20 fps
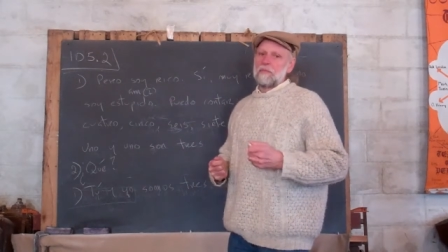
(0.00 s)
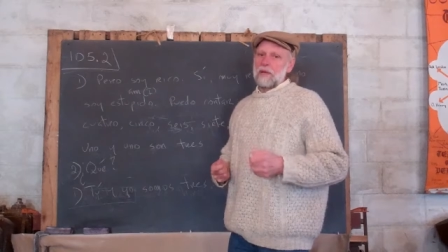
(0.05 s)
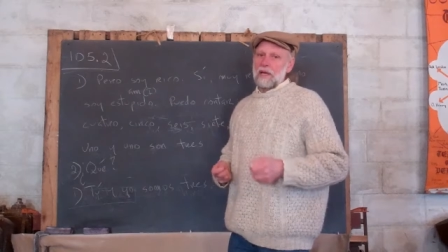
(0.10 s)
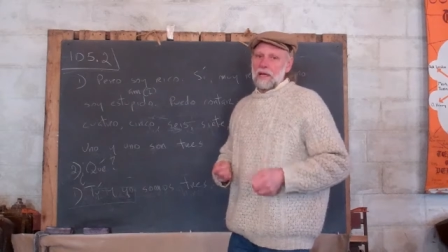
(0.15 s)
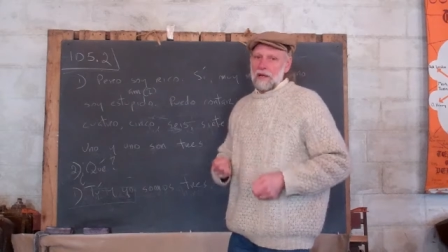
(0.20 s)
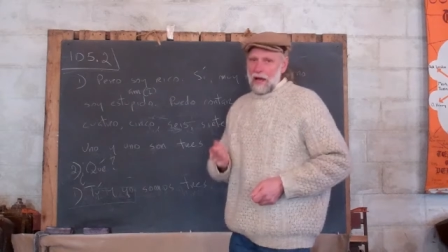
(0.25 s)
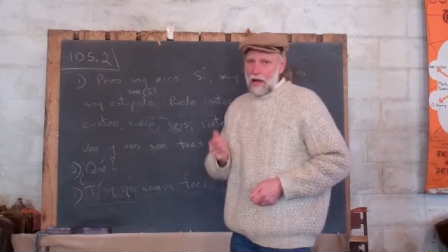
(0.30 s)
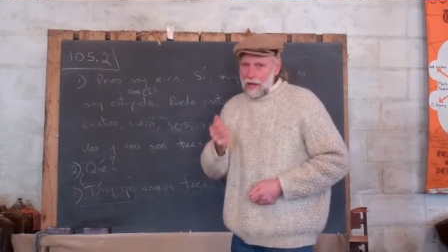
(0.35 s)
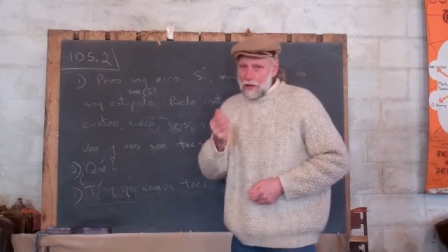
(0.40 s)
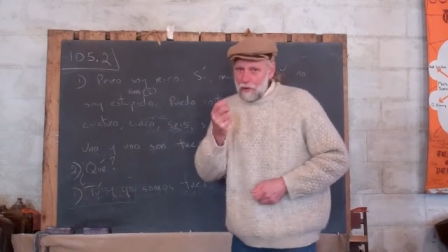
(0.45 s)

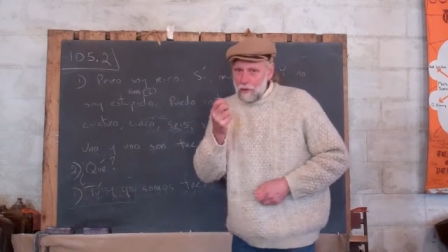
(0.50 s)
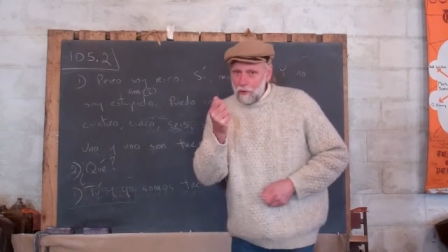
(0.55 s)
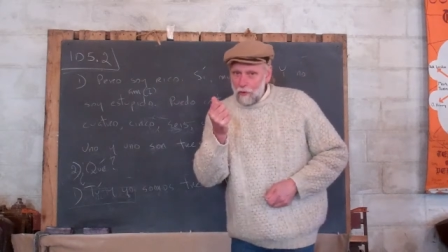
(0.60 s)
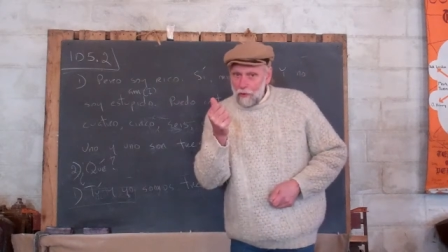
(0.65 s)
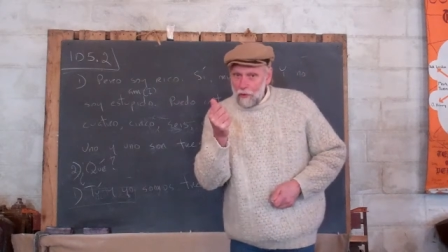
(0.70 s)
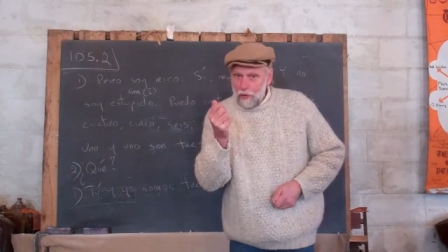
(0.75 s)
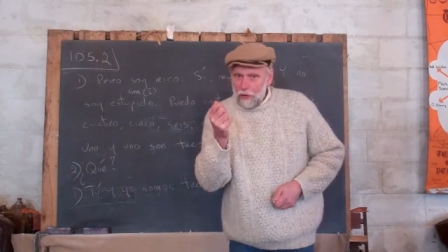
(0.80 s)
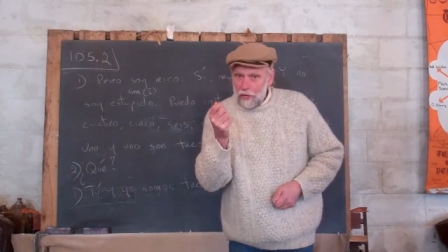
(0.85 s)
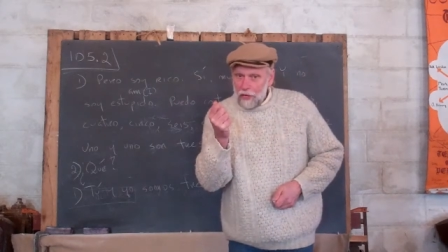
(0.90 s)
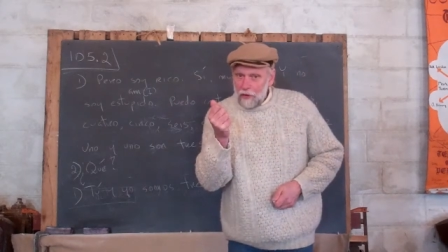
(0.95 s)
I go
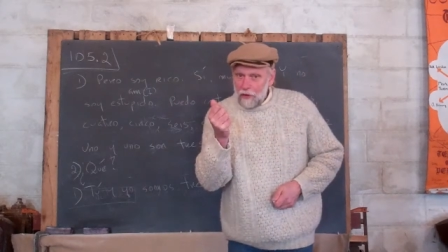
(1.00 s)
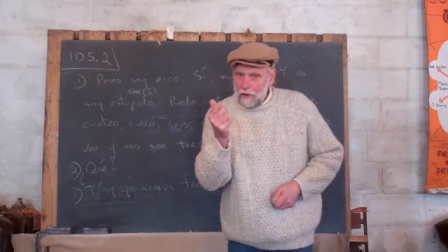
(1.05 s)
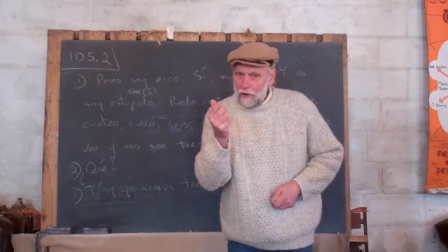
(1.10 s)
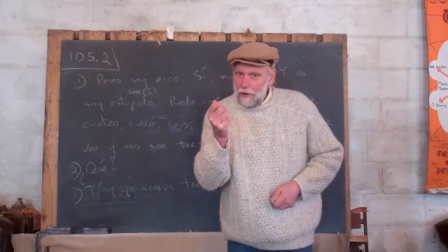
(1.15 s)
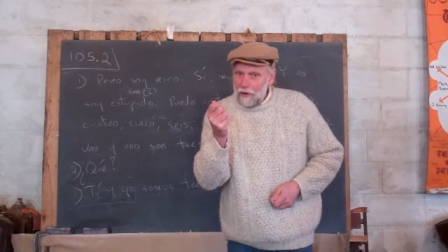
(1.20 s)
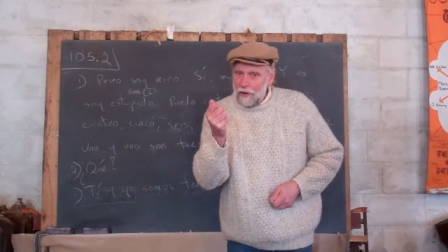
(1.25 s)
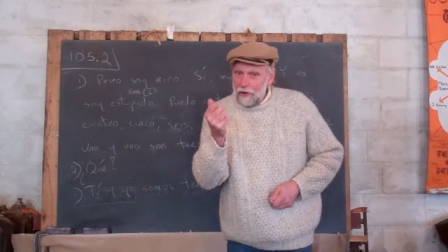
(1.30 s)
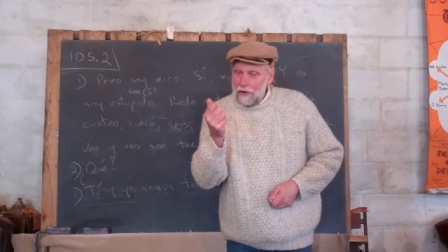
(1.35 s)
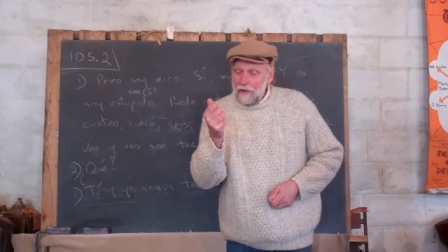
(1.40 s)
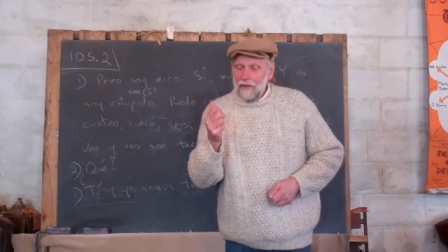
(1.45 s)

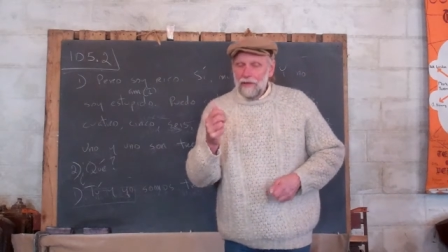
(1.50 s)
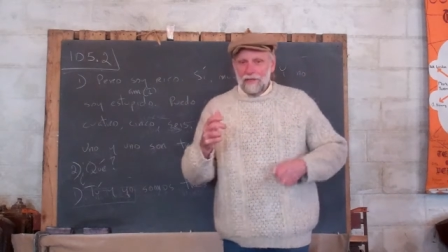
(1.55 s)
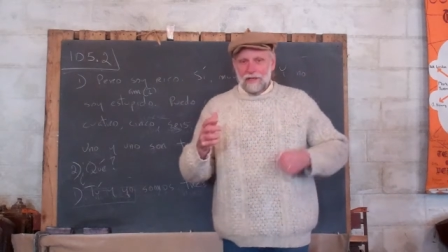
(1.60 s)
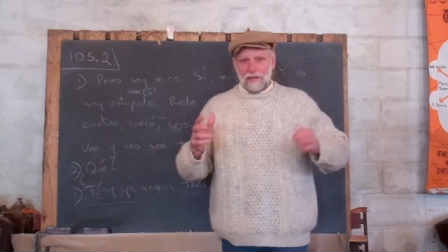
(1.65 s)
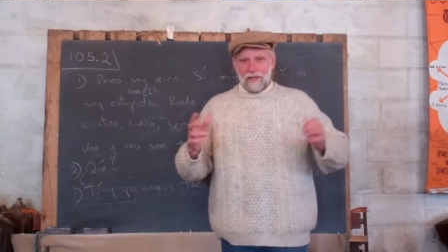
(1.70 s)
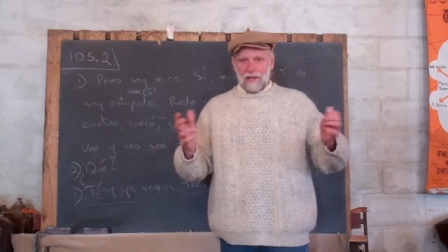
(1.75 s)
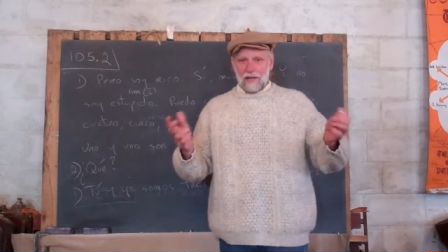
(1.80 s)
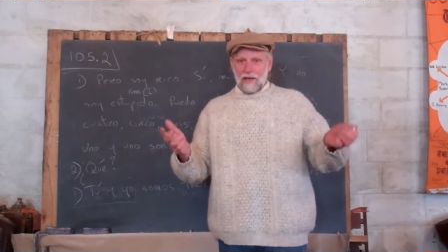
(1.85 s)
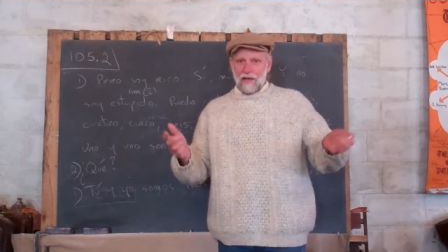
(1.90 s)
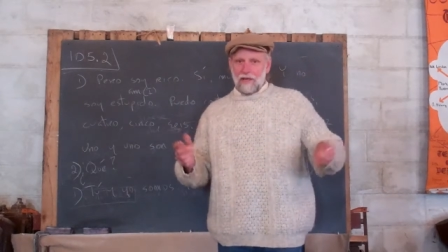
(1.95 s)
rico.
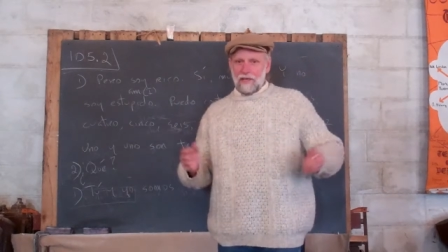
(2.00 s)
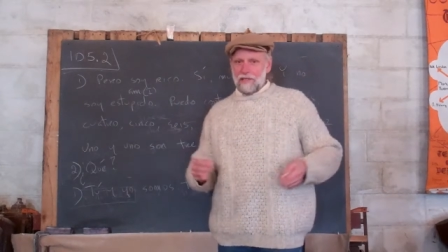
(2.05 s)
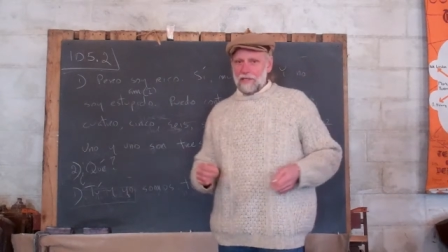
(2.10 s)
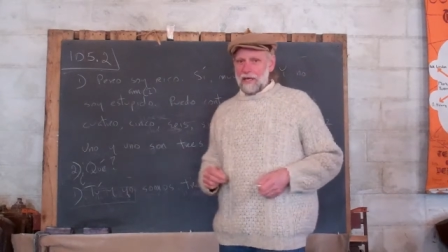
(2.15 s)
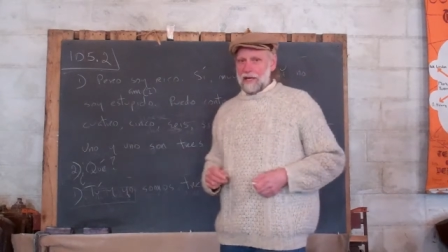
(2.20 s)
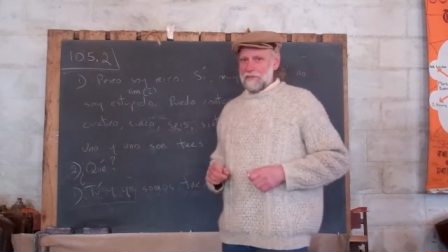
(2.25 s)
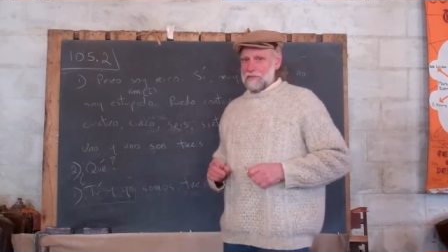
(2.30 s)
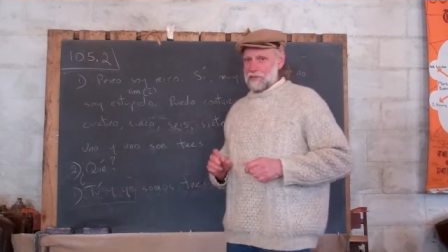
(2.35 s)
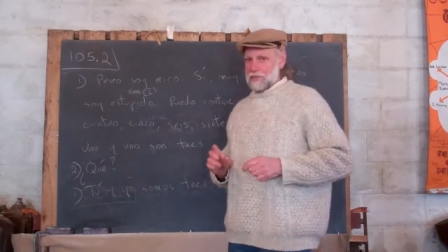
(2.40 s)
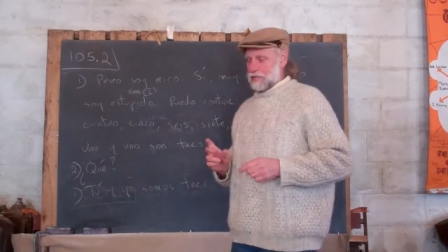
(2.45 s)
A lot of
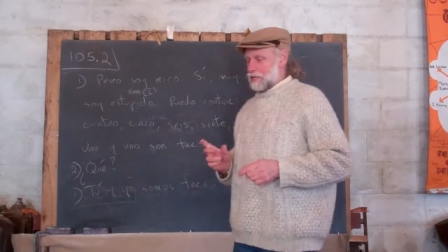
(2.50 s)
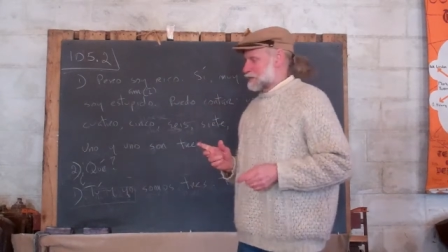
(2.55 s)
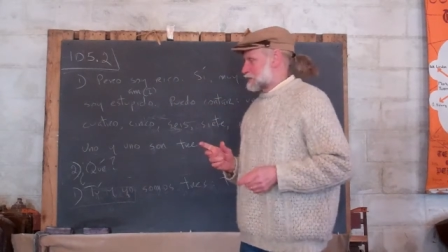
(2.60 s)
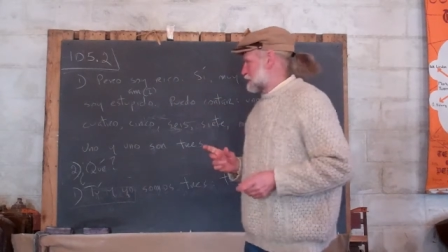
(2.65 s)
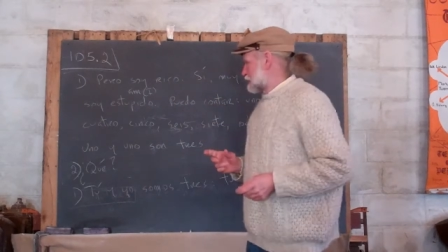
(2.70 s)
times kids